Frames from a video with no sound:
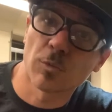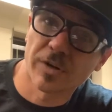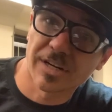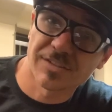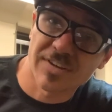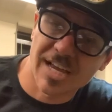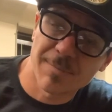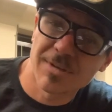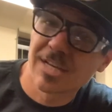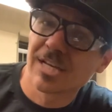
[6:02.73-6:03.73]
one at a
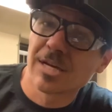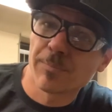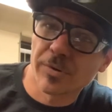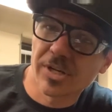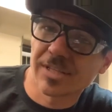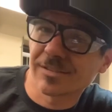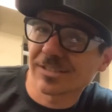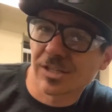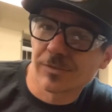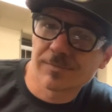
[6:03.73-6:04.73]
time, but
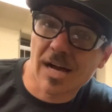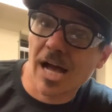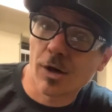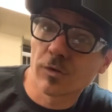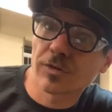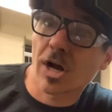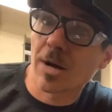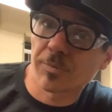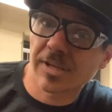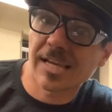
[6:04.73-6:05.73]
you know, I
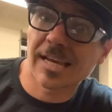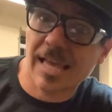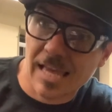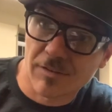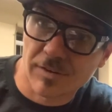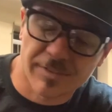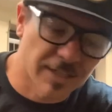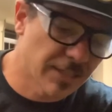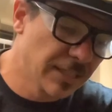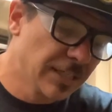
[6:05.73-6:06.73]
overcomplicate
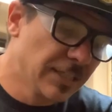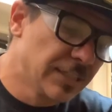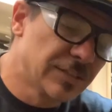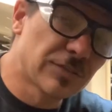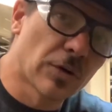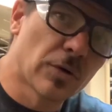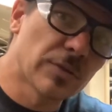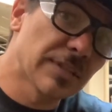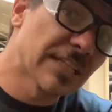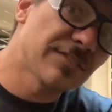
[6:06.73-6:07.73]
everything.
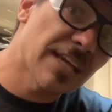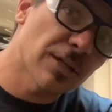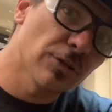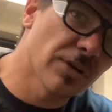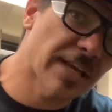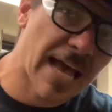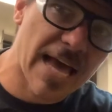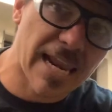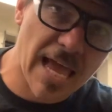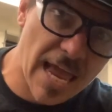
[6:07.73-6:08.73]
So let's take a look
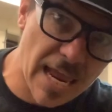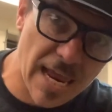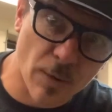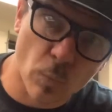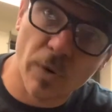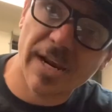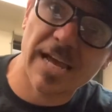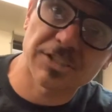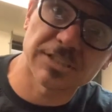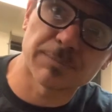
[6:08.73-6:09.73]
at what I
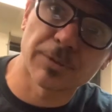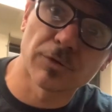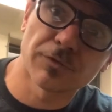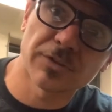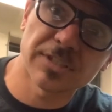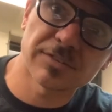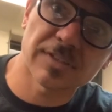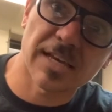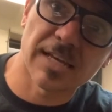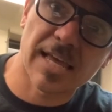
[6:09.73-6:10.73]
actually built for this
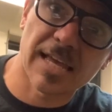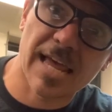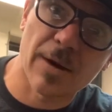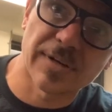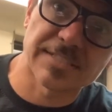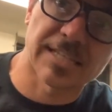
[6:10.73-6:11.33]
and how I did